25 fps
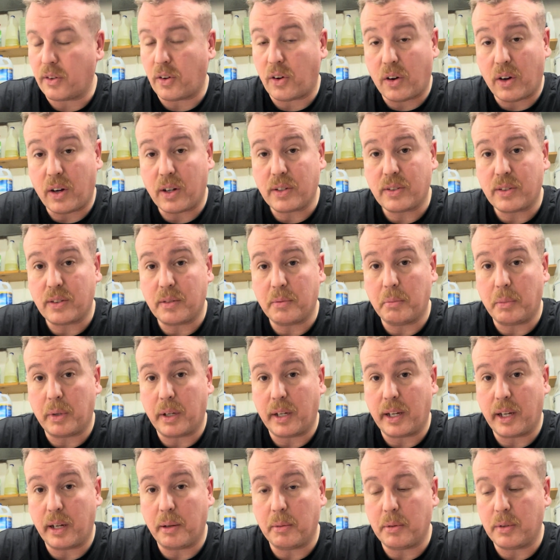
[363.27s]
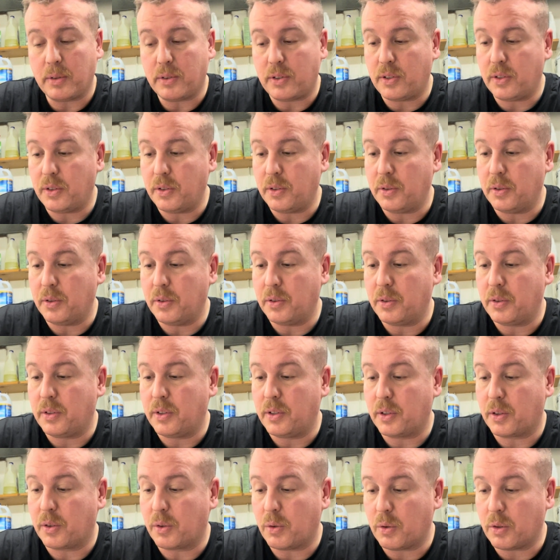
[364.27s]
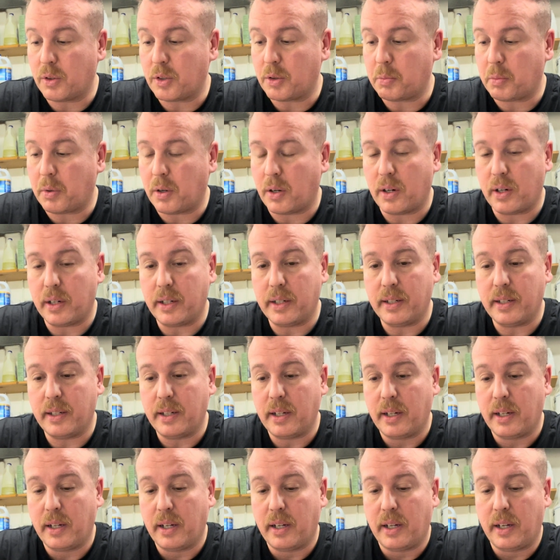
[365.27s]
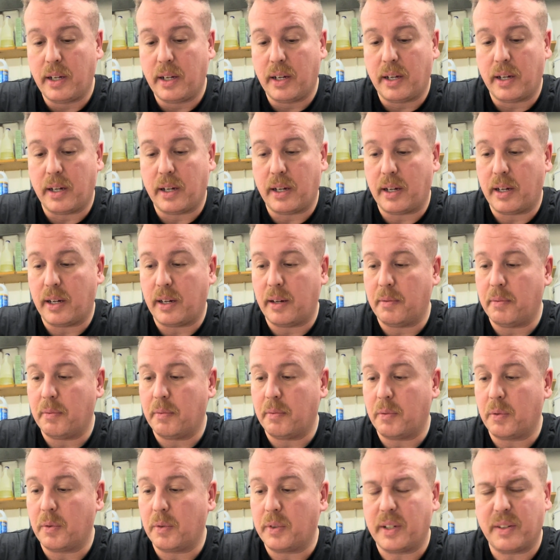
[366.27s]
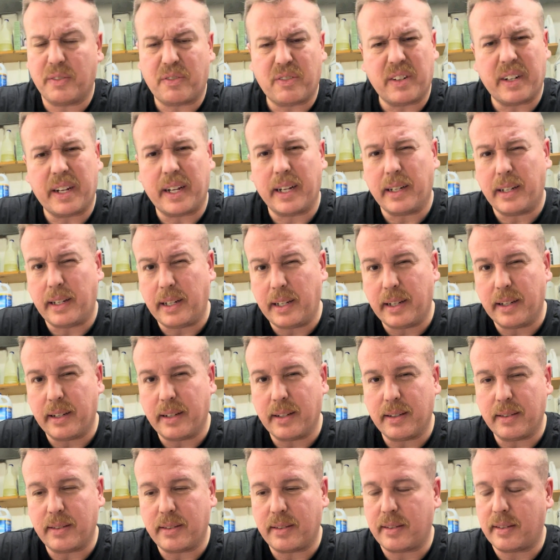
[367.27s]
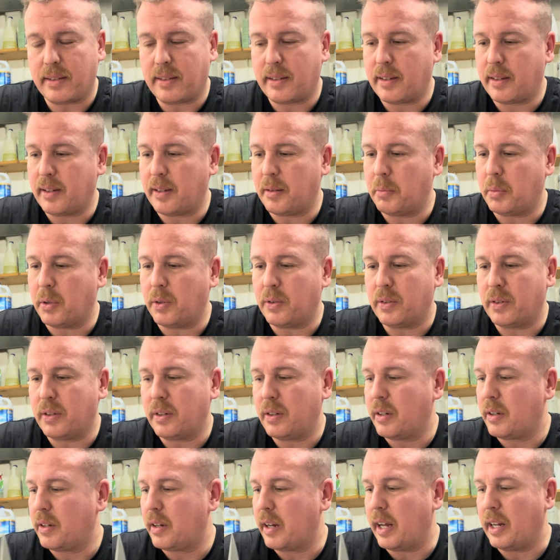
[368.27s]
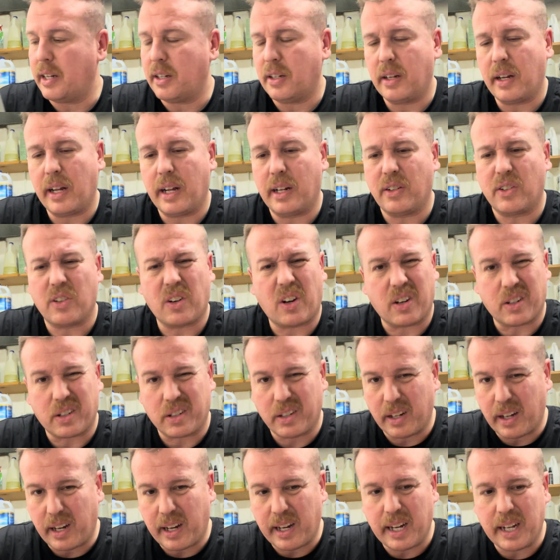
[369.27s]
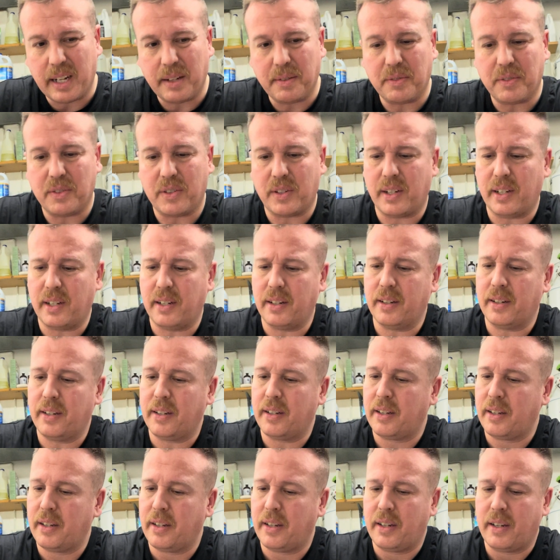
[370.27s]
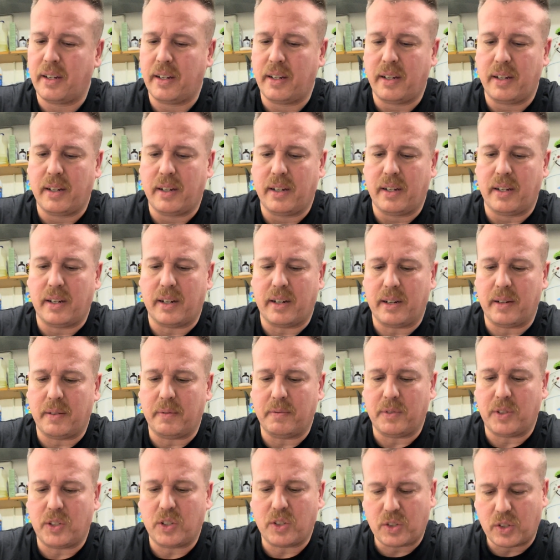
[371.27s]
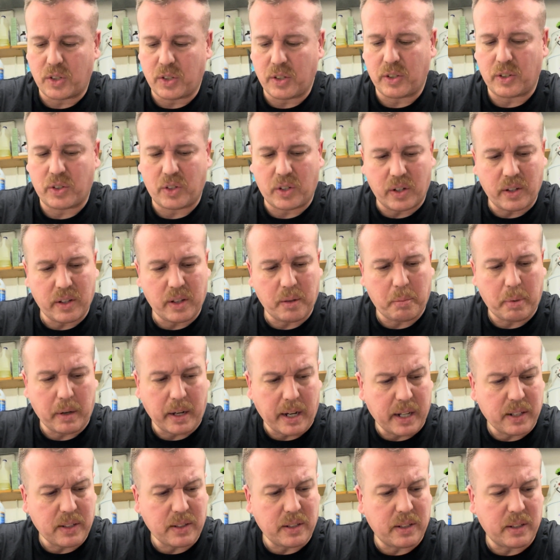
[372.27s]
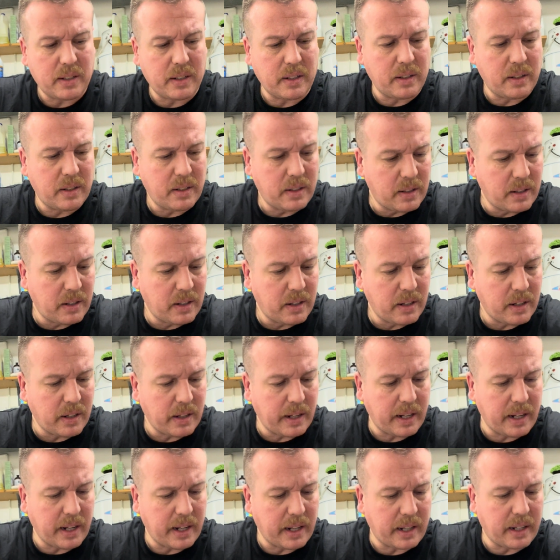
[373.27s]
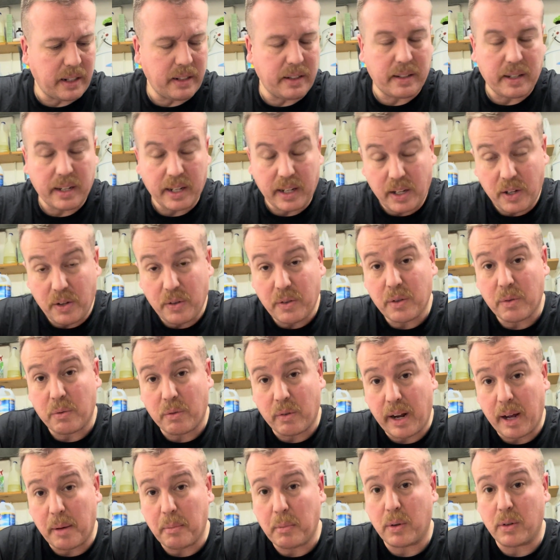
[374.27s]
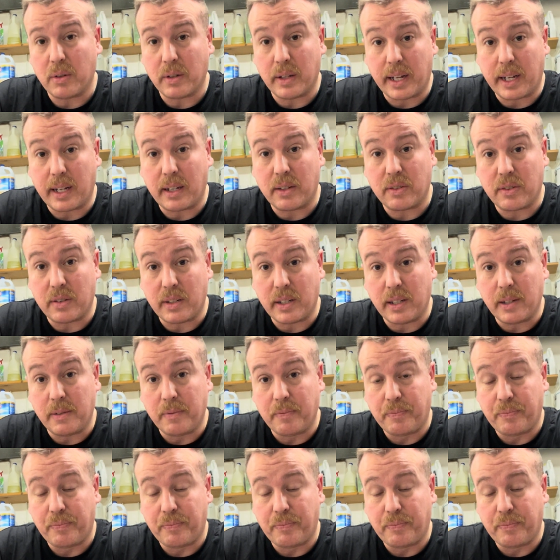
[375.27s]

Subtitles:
awesome being able to correspond different ideas about and talk knives and just share the passion and continue the Rambo legacy.